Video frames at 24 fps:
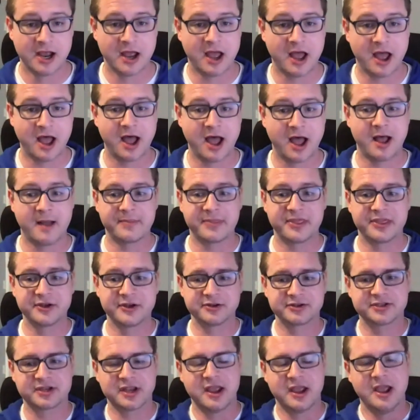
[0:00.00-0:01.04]

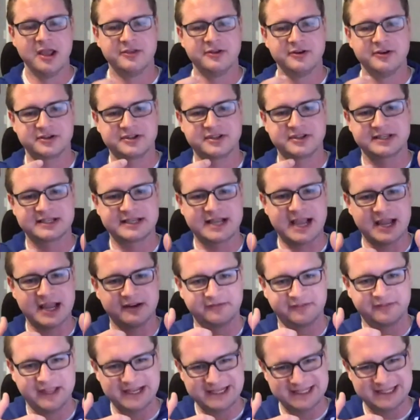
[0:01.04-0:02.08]
There's this kind
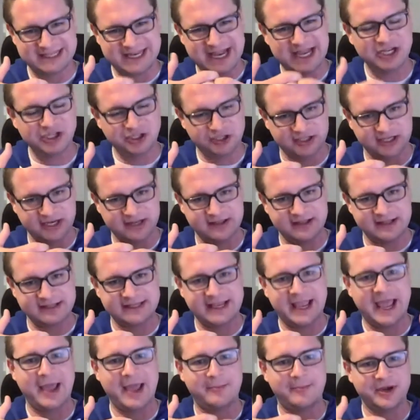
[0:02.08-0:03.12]
of like tension that's
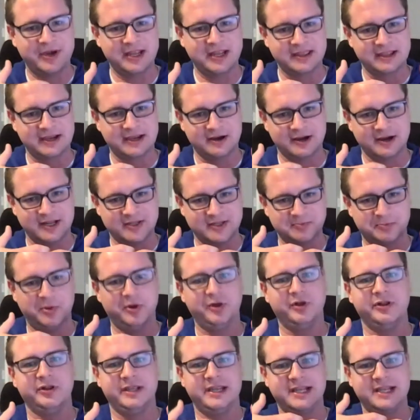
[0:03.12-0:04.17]
happening there, and it's
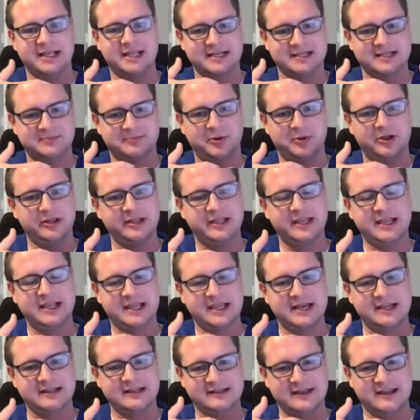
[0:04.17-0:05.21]
pulling and it's pulling,
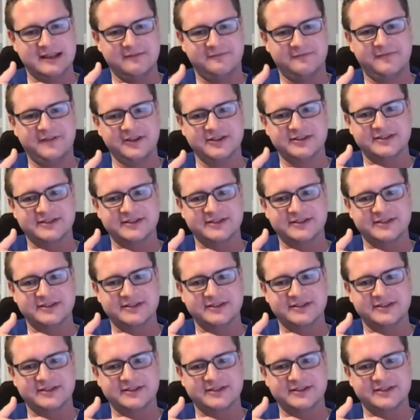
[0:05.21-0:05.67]
and it feels